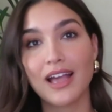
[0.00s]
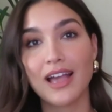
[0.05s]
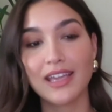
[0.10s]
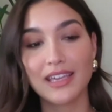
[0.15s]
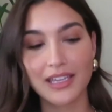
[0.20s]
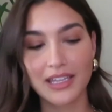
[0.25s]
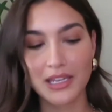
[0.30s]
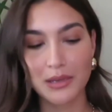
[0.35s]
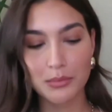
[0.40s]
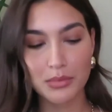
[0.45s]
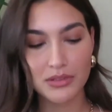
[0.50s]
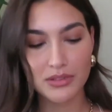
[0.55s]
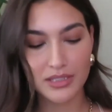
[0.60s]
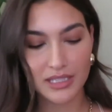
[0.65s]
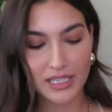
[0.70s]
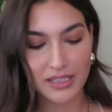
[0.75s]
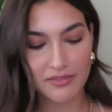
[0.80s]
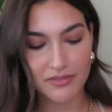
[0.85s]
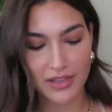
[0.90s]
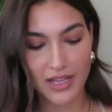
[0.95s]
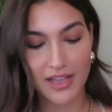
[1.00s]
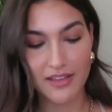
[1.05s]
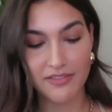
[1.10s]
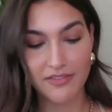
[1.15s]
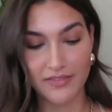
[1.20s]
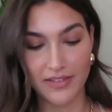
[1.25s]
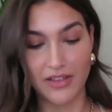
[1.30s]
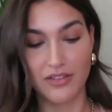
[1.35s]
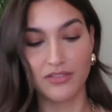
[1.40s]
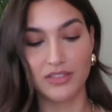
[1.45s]
I couldn't believe I
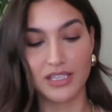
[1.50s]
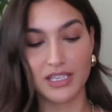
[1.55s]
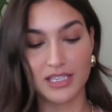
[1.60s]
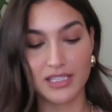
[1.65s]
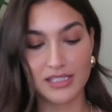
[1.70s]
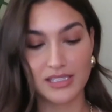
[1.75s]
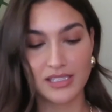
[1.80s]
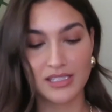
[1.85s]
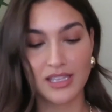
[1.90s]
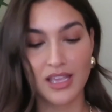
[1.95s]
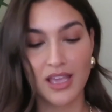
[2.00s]
found this